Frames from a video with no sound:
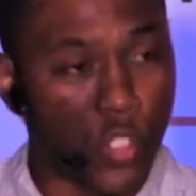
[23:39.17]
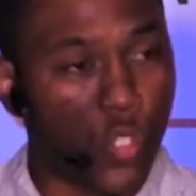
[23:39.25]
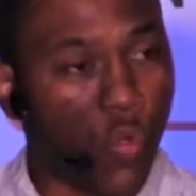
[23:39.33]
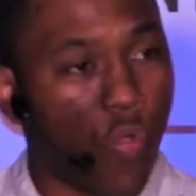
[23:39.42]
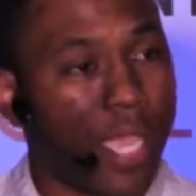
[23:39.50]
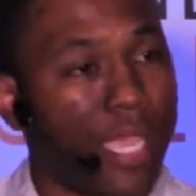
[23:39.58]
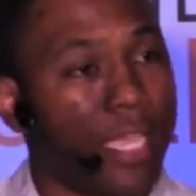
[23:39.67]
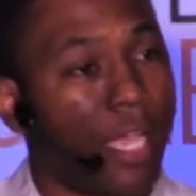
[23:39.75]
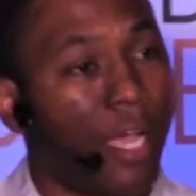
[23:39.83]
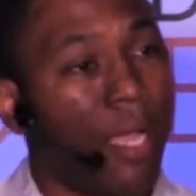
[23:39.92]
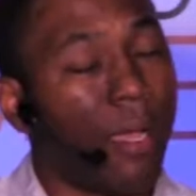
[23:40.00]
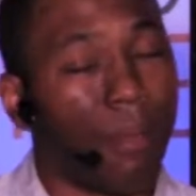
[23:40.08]
But joy
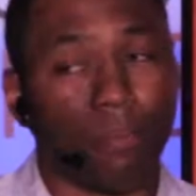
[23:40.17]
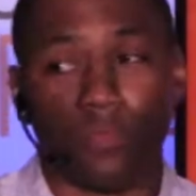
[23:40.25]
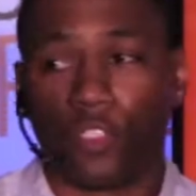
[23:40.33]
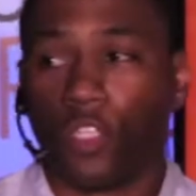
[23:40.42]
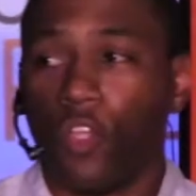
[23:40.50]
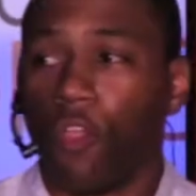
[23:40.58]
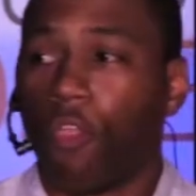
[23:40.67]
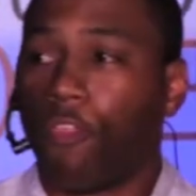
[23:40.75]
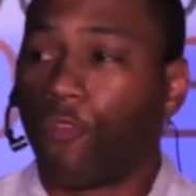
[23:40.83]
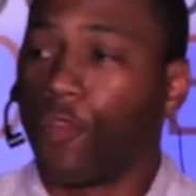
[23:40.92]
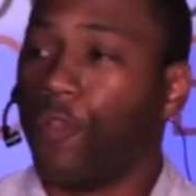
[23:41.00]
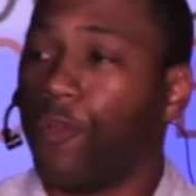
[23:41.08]
comes
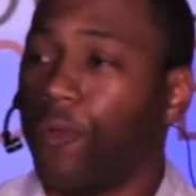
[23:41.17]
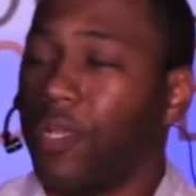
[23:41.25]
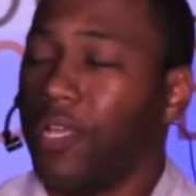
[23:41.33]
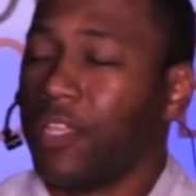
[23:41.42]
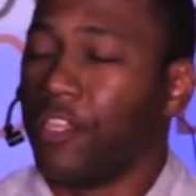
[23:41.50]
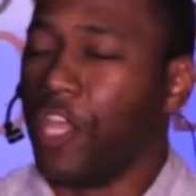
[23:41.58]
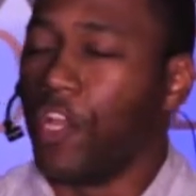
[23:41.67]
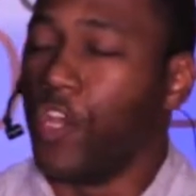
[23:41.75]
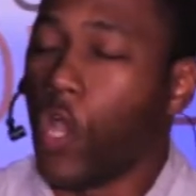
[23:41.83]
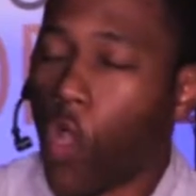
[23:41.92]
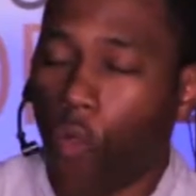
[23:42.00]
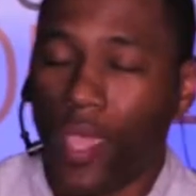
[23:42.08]
through
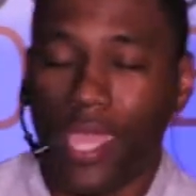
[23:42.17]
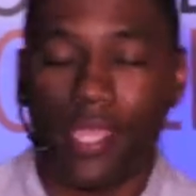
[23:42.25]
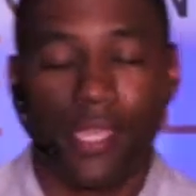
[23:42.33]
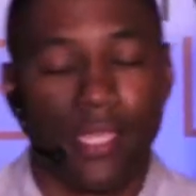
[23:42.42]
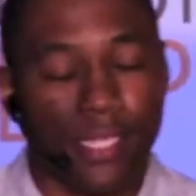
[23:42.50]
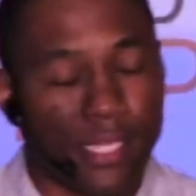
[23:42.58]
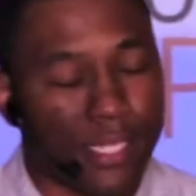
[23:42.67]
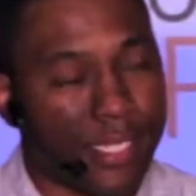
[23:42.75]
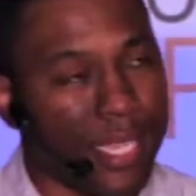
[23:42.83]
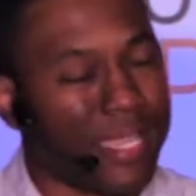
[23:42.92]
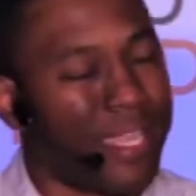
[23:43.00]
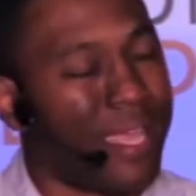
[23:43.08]
the knowing
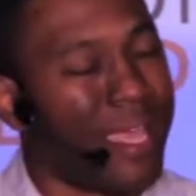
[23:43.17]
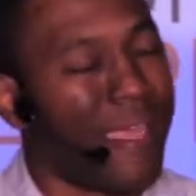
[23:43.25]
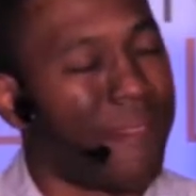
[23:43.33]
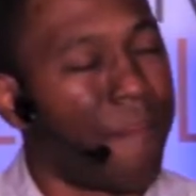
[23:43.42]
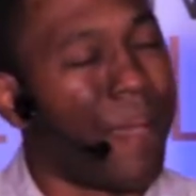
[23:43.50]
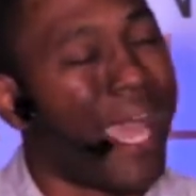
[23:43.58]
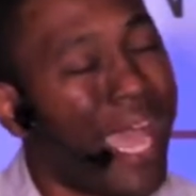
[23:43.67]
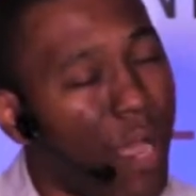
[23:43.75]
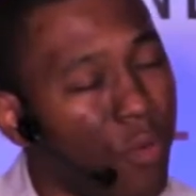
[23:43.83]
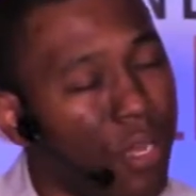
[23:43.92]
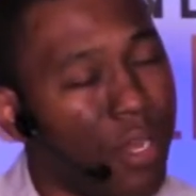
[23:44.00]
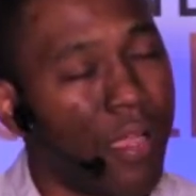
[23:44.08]
and the
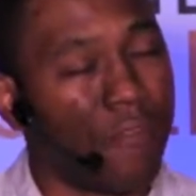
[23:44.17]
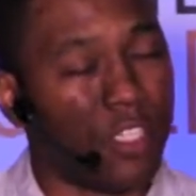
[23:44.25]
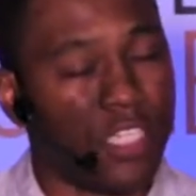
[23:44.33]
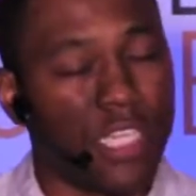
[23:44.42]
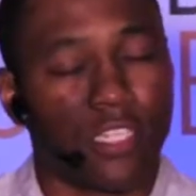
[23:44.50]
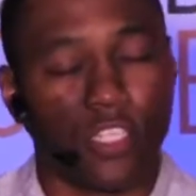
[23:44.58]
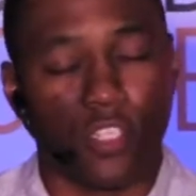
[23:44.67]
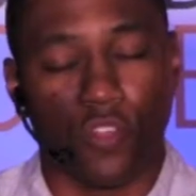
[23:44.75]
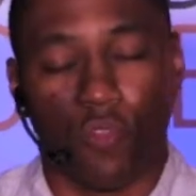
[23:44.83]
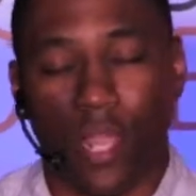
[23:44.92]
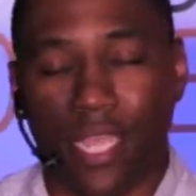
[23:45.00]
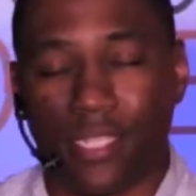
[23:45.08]
power of
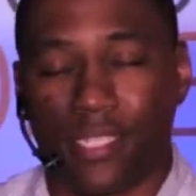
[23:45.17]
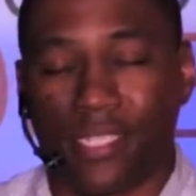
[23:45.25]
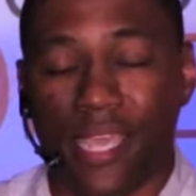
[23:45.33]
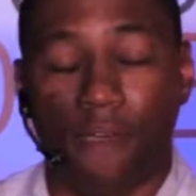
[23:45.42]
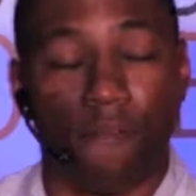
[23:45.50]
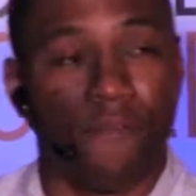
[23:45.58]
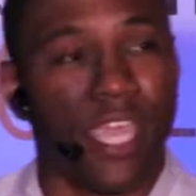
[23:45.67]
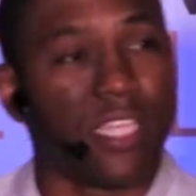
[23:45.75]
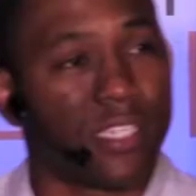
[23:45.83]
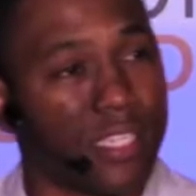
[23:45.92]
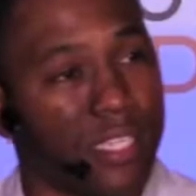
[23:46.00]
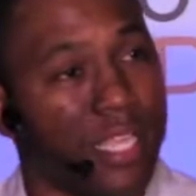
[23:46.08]
Jesus Christ's
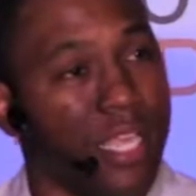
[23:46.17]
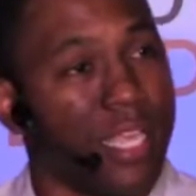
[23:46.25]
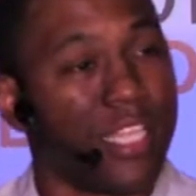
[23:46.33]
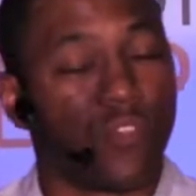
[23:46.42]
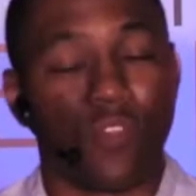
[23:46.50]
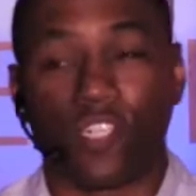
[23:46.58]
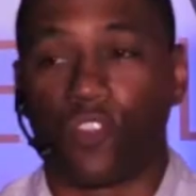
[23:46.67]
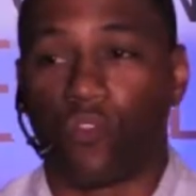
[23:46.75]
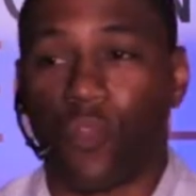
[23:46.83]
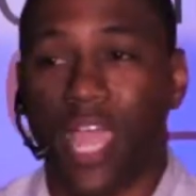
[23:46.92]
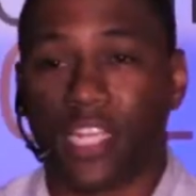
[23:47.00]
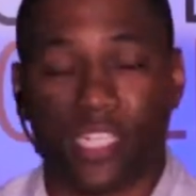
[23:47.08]
salvation, his
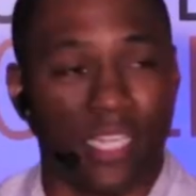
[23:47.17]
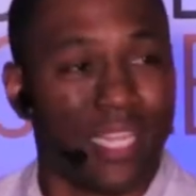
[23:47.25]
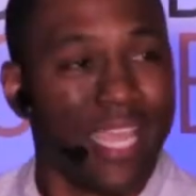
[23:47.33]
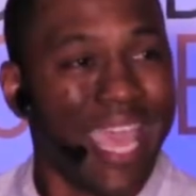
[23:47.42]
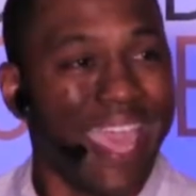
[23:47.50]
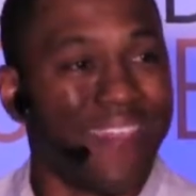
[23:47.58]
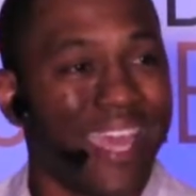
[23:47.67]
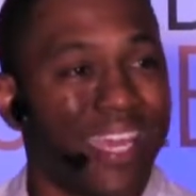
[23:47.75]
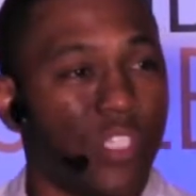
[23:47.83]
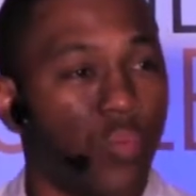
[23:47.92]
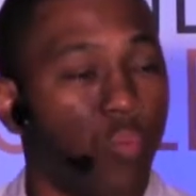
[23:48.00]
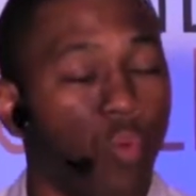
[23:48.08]
resurrection, and
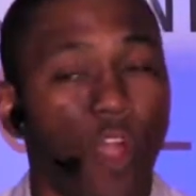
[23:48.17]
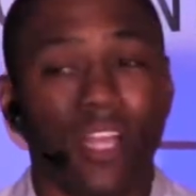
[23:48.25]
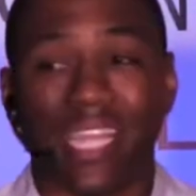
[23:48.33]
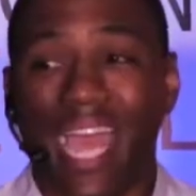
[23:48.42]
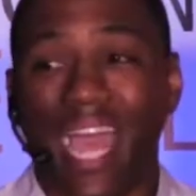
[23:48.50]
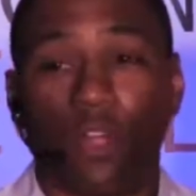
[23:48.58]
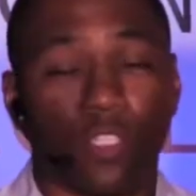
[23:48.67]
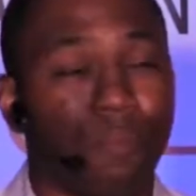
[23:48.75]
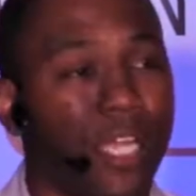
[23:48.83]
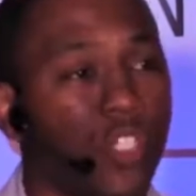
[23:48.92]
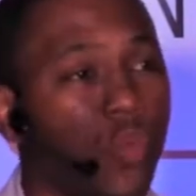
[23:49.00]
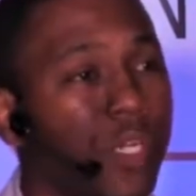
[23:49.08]
that is worked
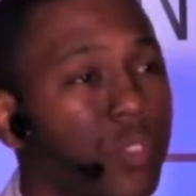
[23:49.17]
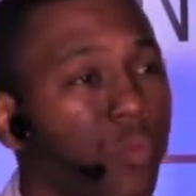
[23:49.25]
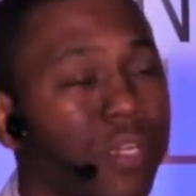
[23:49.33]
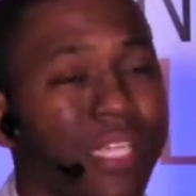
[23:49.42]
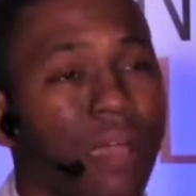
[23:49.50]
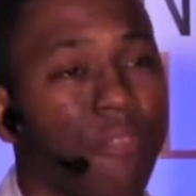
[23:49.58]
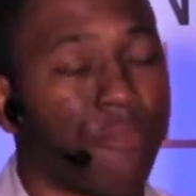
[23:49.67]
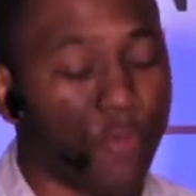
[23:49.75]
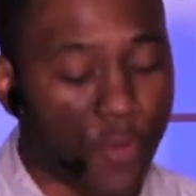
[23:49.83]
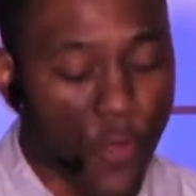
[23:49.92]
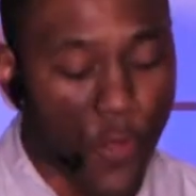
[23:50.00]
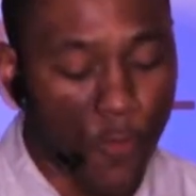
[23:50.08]
out. My joy is worked
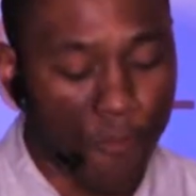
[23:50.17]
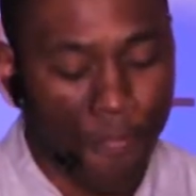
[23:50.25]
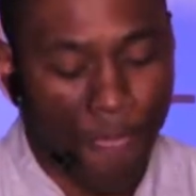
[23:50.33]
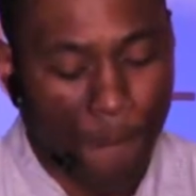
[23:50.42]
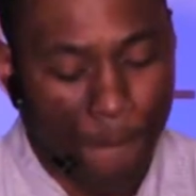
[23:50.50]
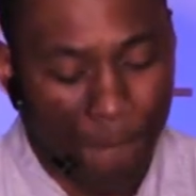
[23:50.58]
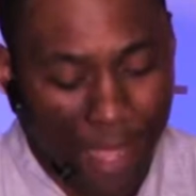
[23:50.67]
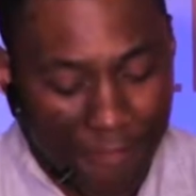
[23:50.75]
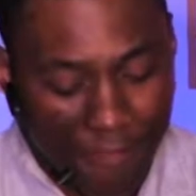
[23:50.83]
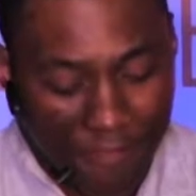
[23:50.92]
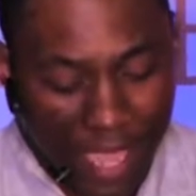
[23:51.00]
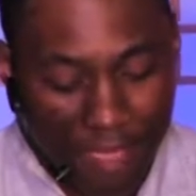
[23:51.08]
out through
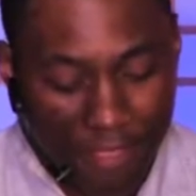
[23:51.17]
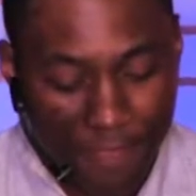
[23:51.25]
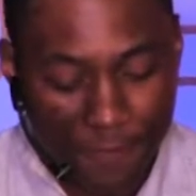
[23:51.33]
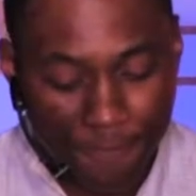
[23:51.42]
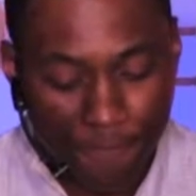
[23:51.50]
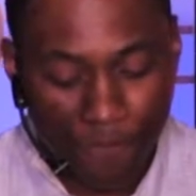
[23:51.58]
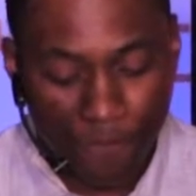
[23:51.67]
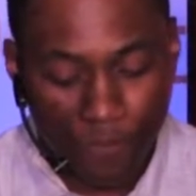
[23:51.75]
my faith.